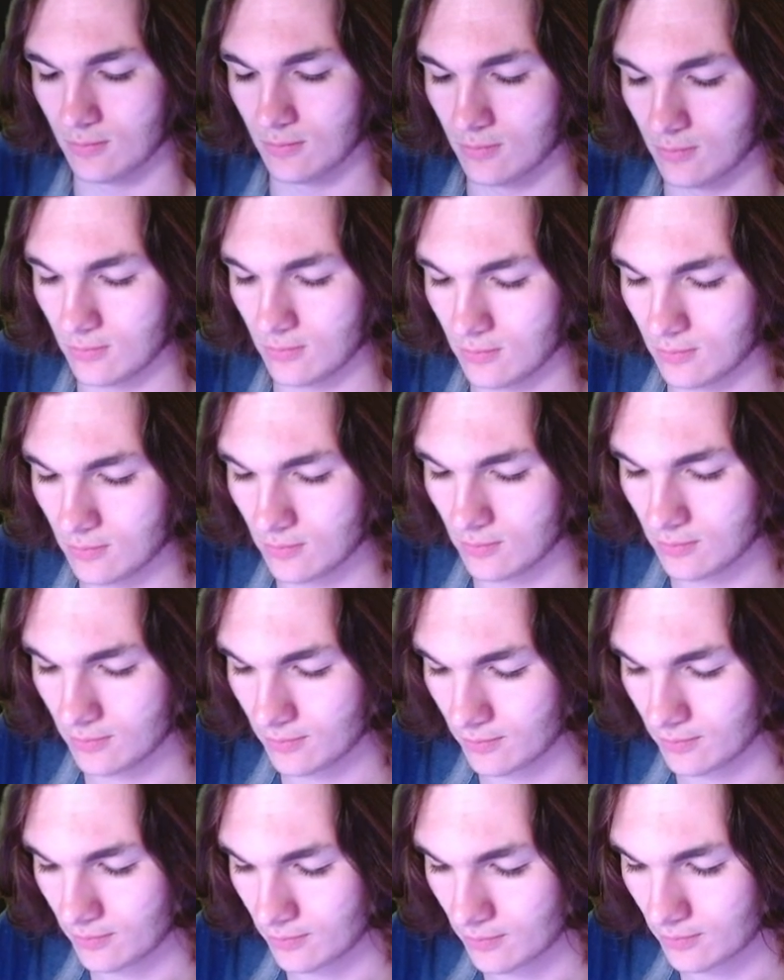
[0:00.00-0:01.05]

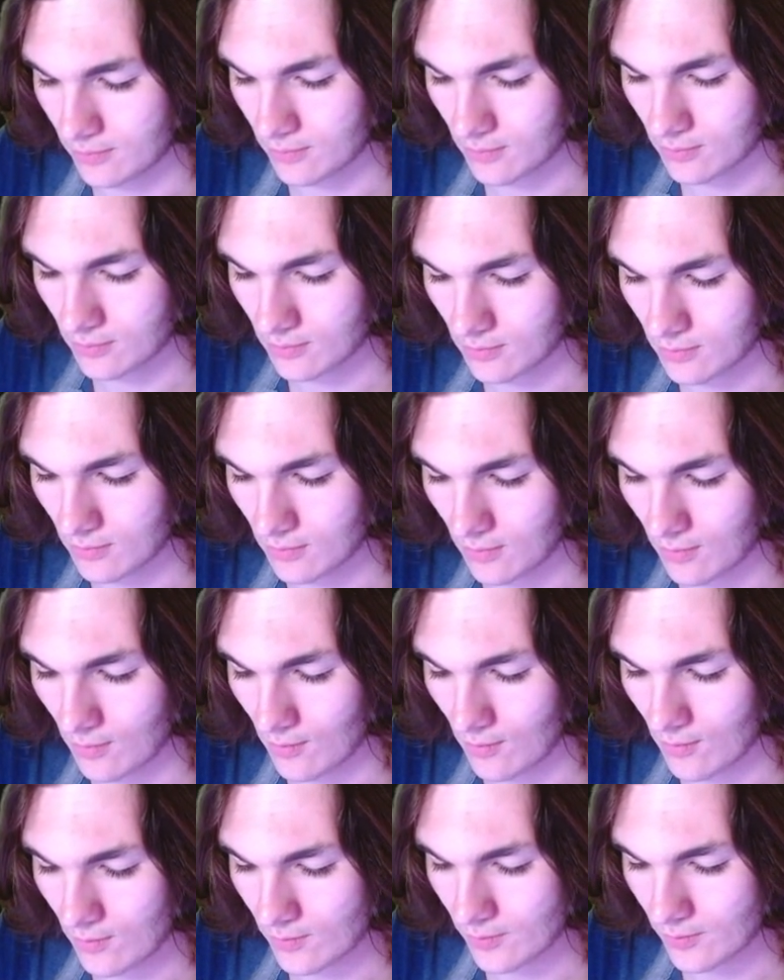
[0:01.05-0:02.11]

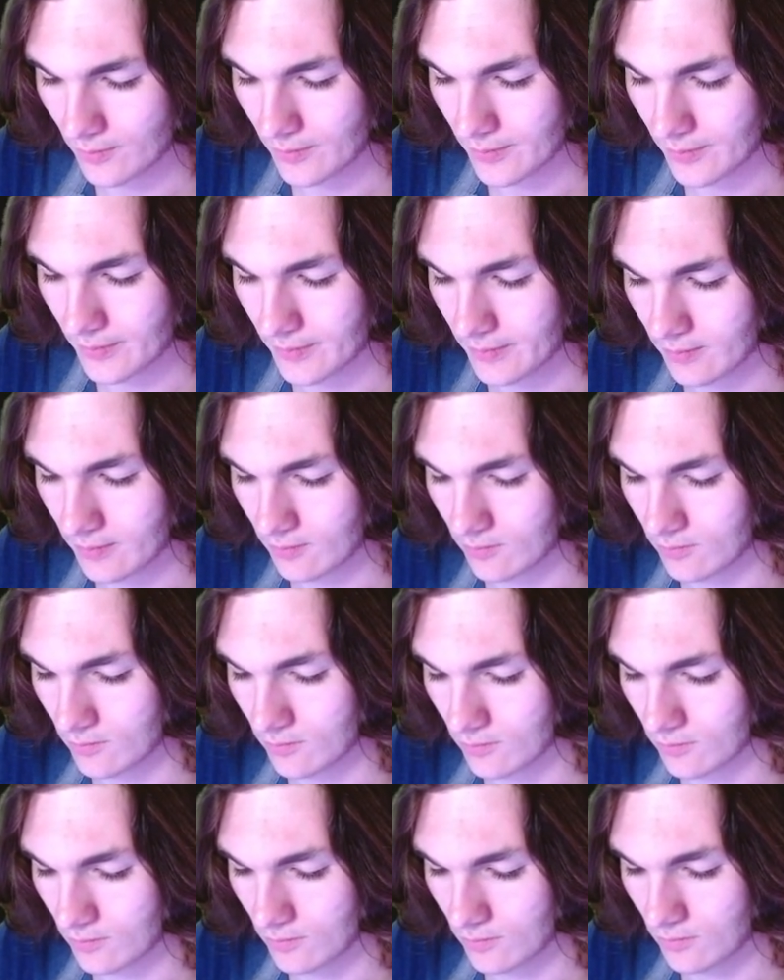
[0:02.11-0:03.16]

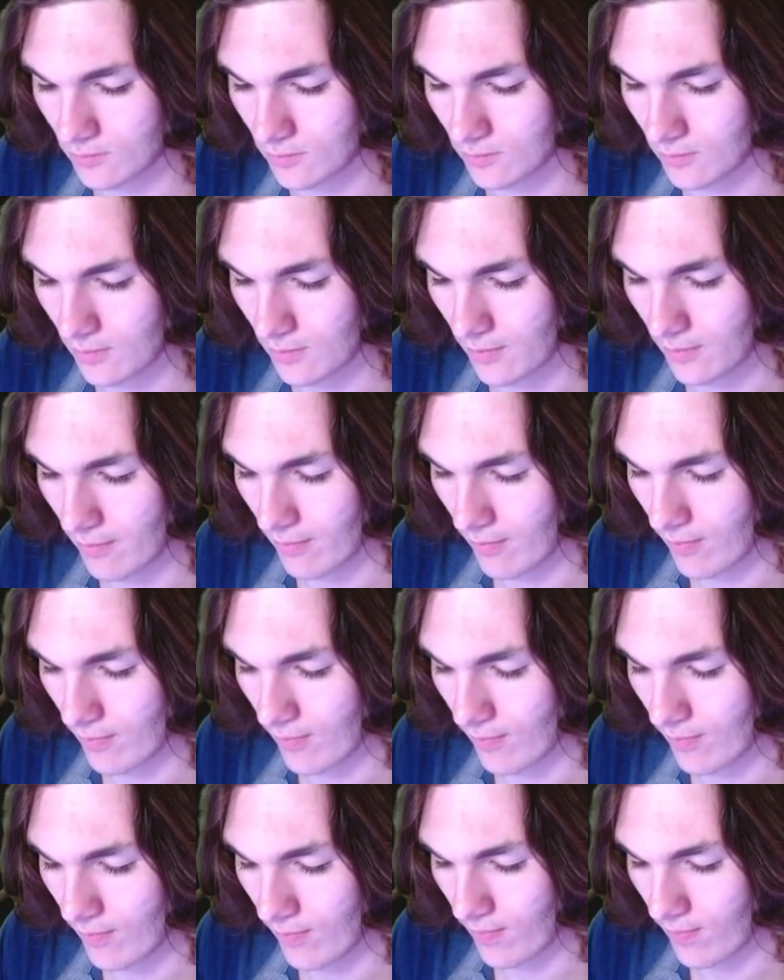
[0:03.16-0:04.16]
No one is speaking in this clip.